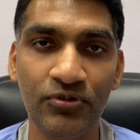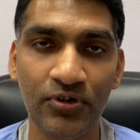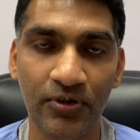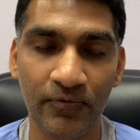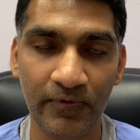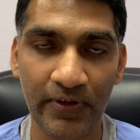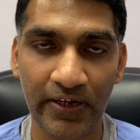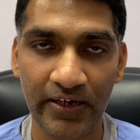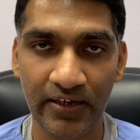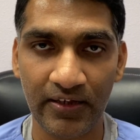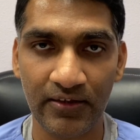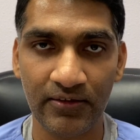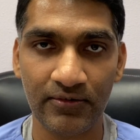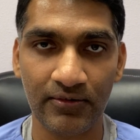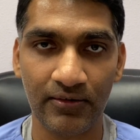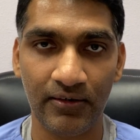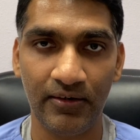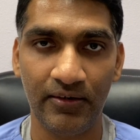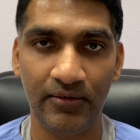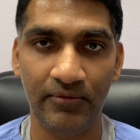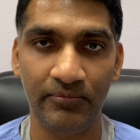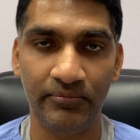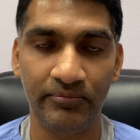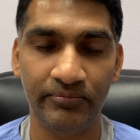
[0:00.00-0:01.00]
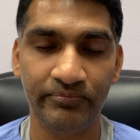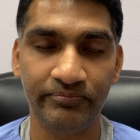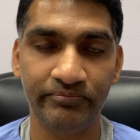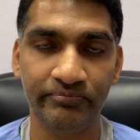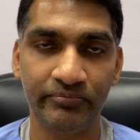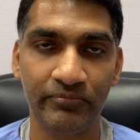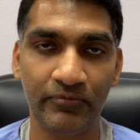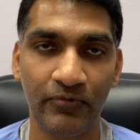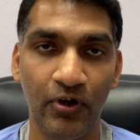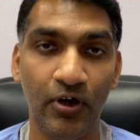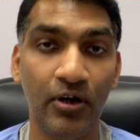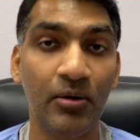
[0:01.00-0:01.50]
of that insulin,
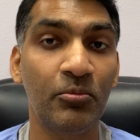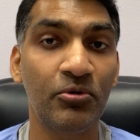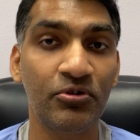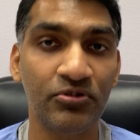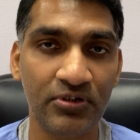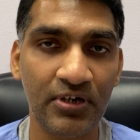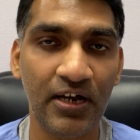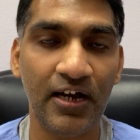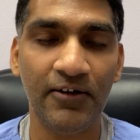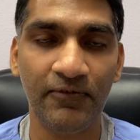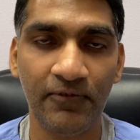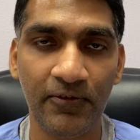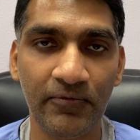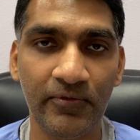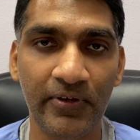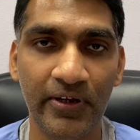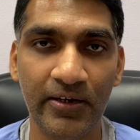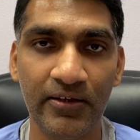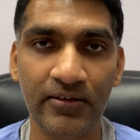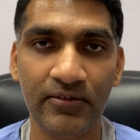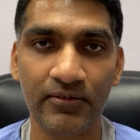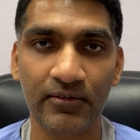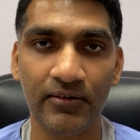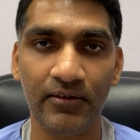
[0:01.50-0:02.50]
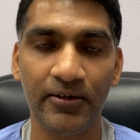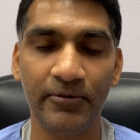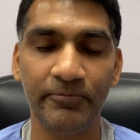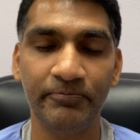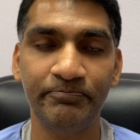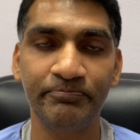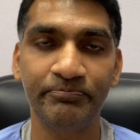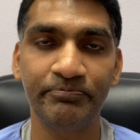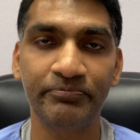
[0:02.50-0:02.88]
almost half of that insulin.